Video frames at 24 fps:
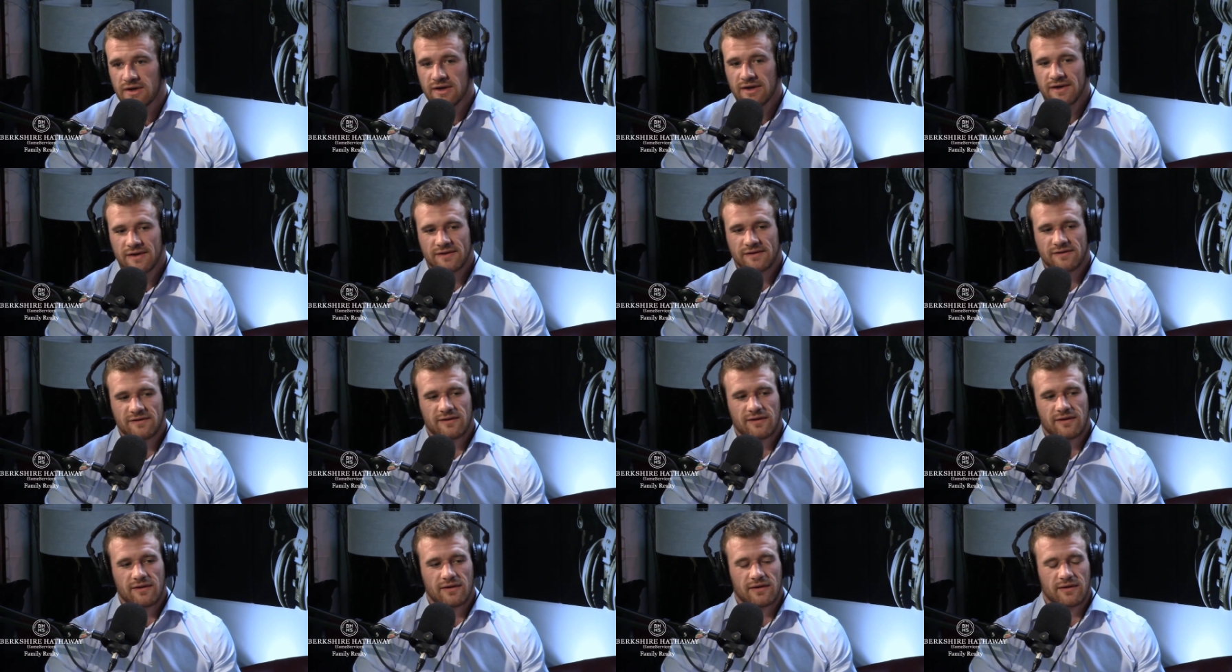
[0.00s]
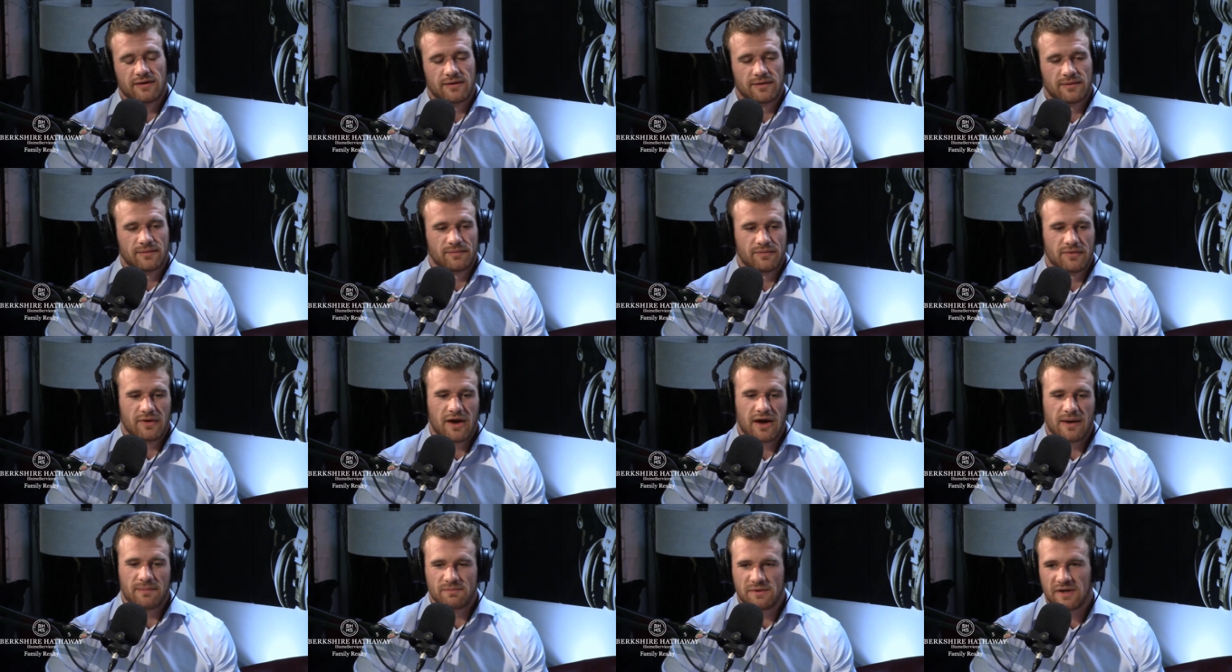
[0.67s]
to
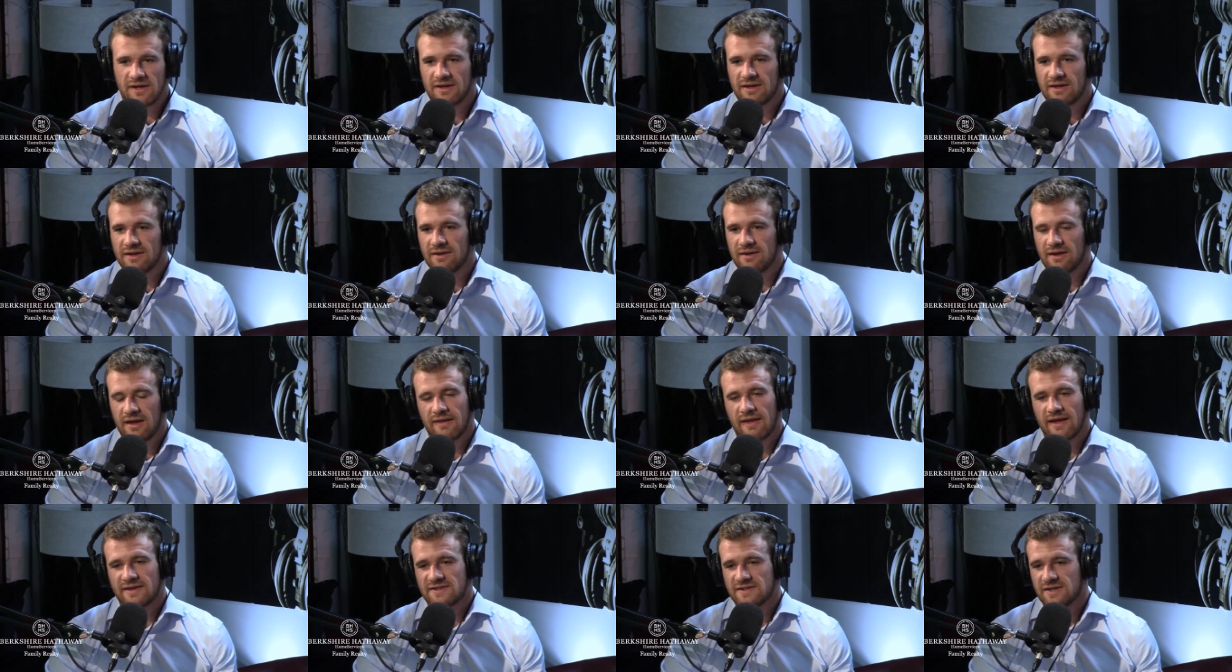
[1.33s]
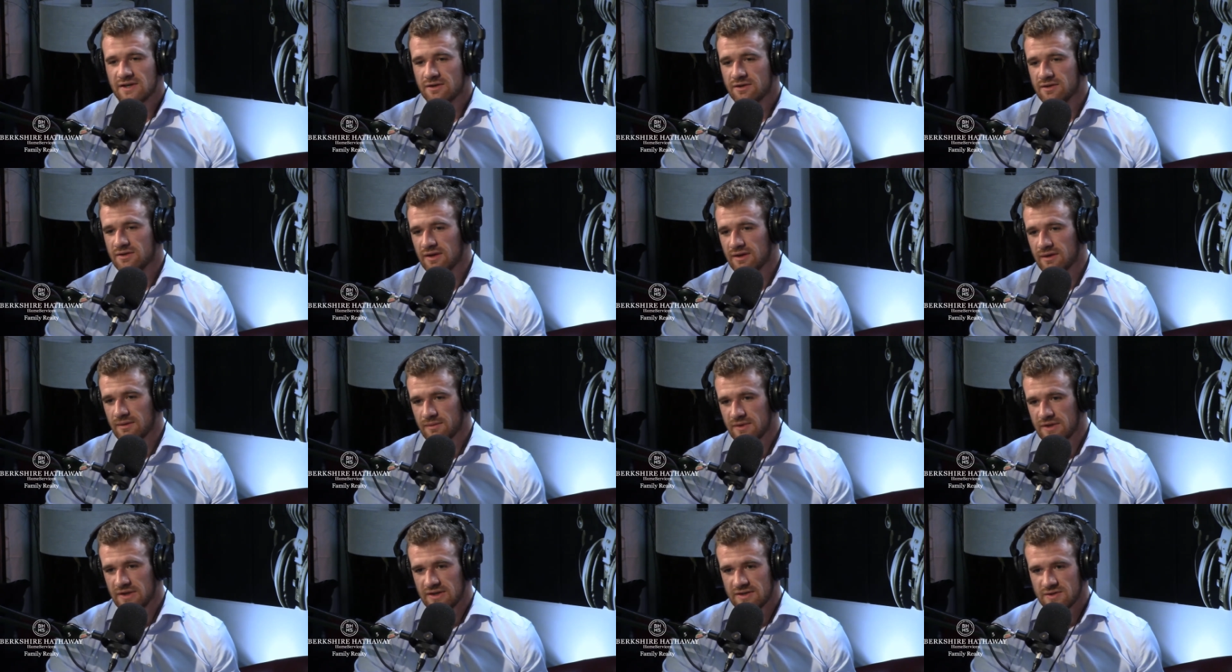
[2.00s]
update it. And that's the other thing that
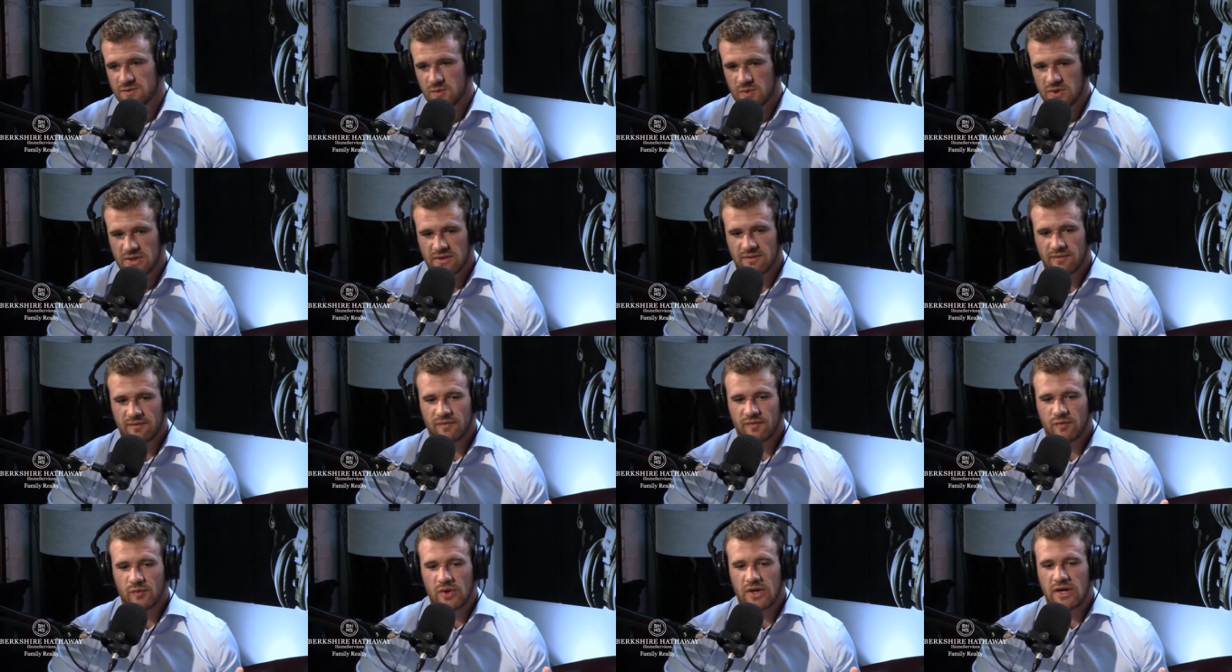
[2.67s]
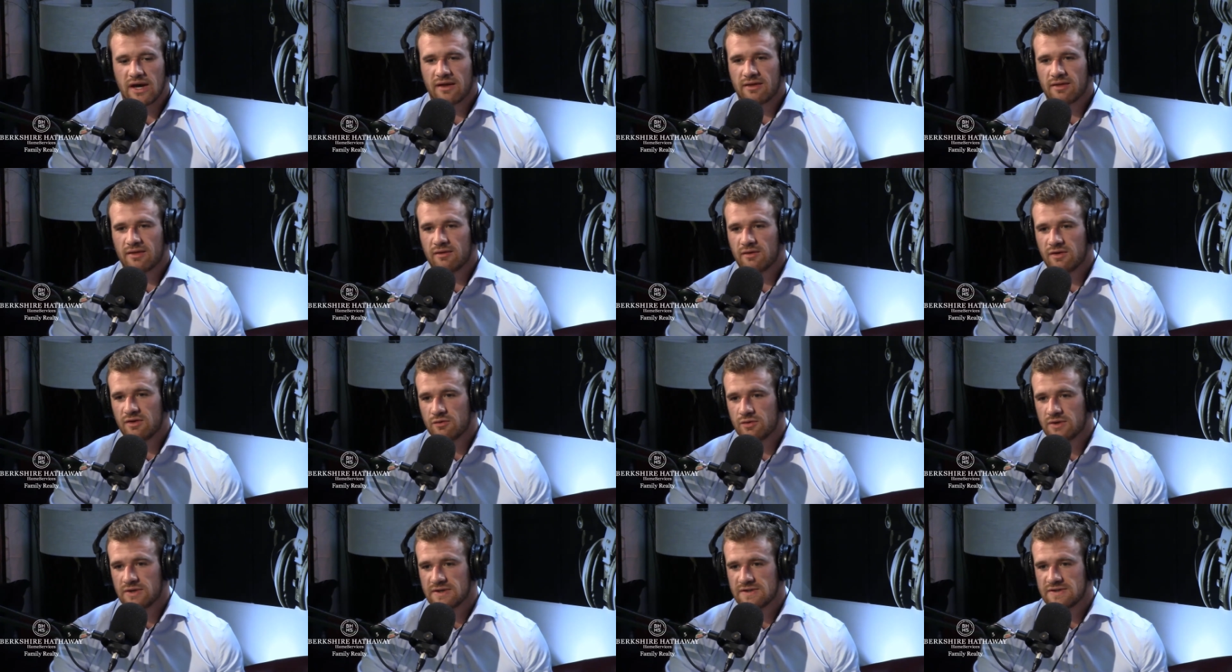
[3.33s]
we did is we we got the
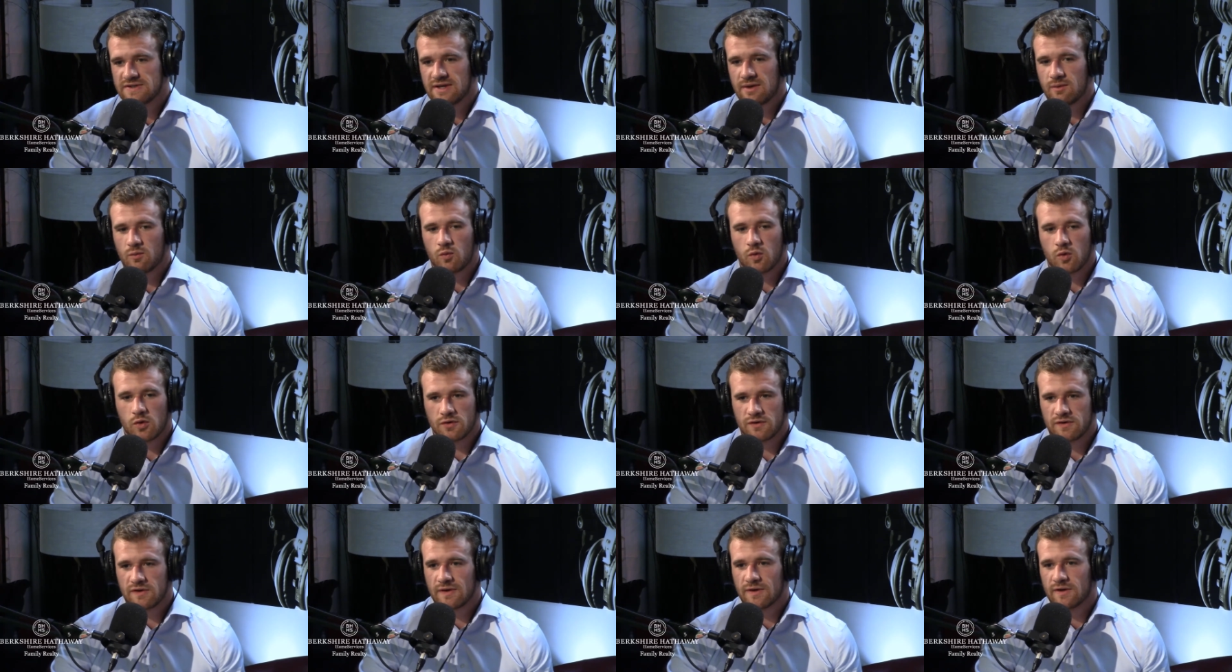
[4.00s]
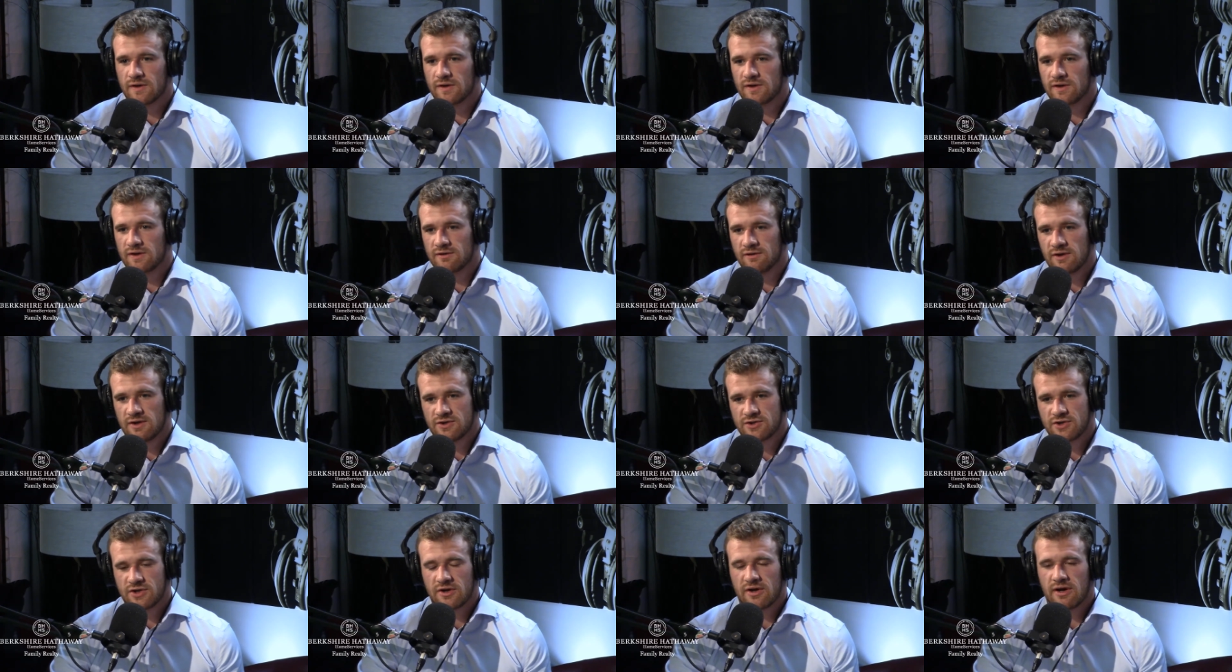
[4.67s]
units that weren't in good
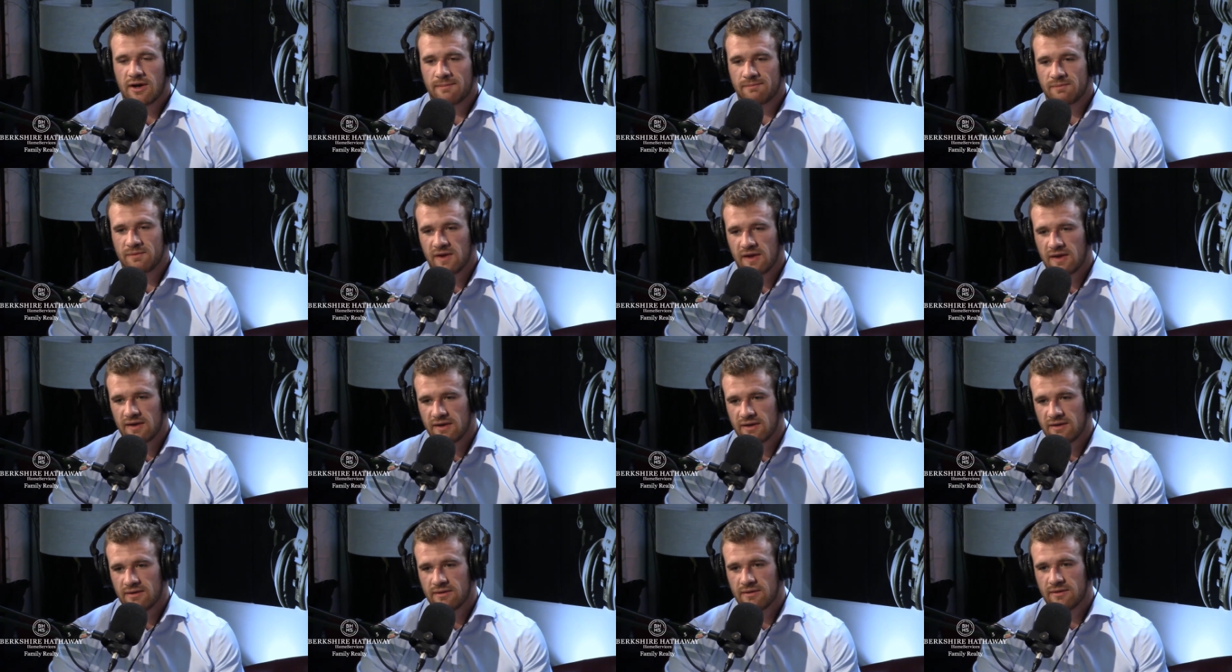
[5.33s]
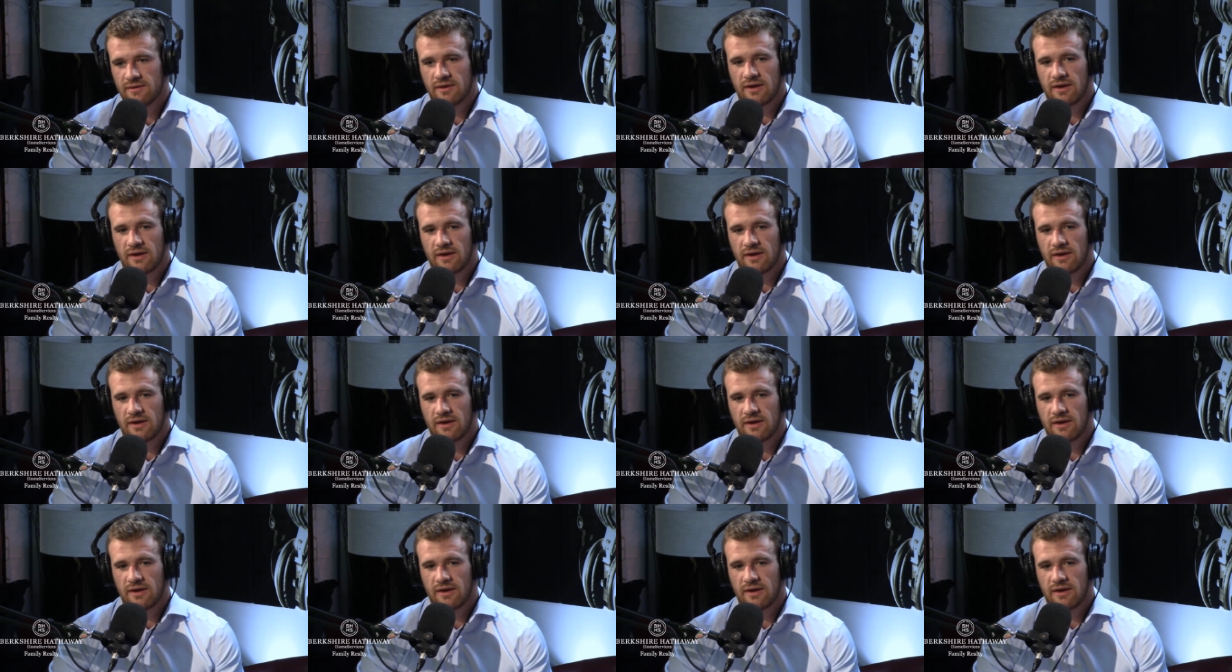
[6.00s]
condition updated.